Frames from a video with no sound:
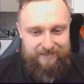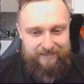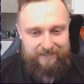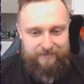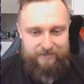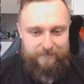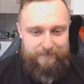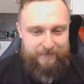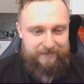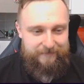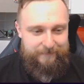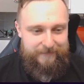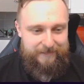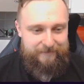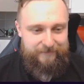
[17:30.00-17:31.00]
Yeah, it was a
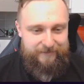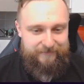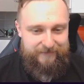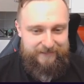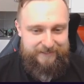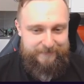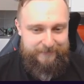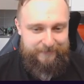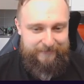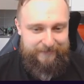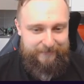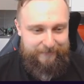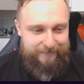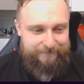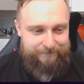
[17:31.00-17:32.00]
bit of an investment on
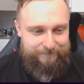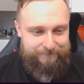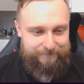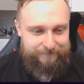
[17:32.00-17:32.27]
that one.